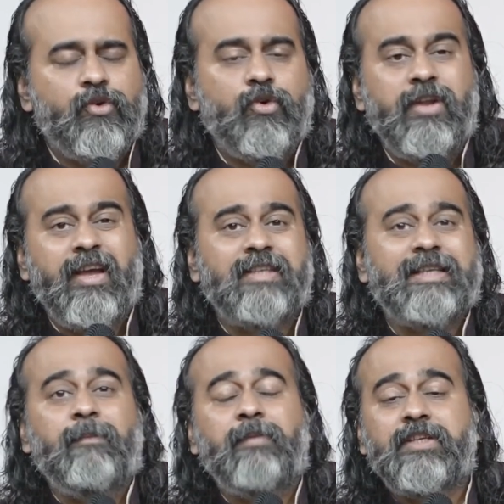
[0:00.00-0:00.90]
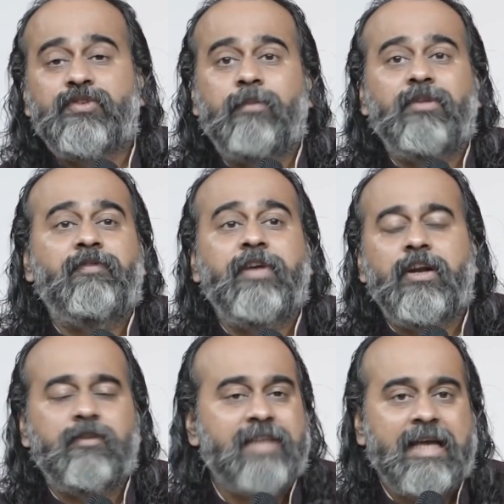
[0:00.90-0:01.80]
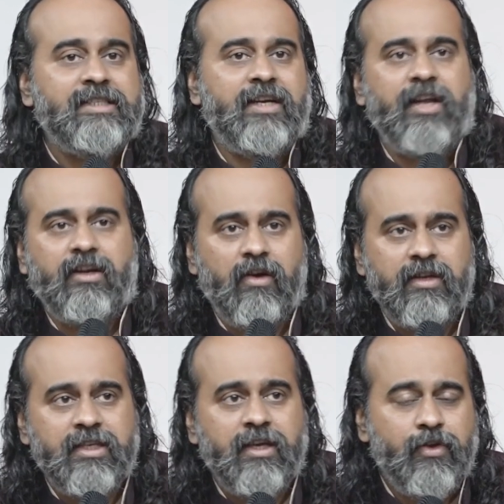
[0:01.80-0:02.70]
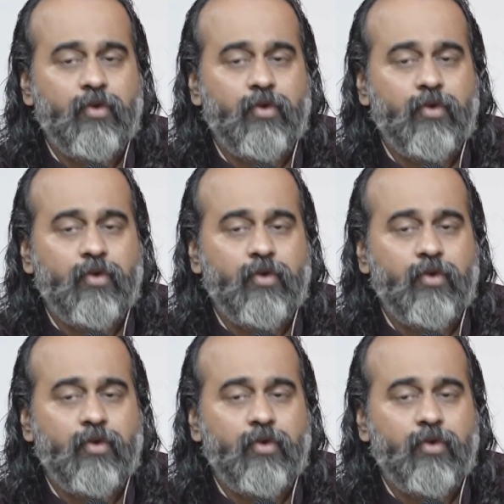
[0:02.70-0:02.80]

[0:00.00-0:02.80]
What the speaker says: You could take examples from the field of science and technology.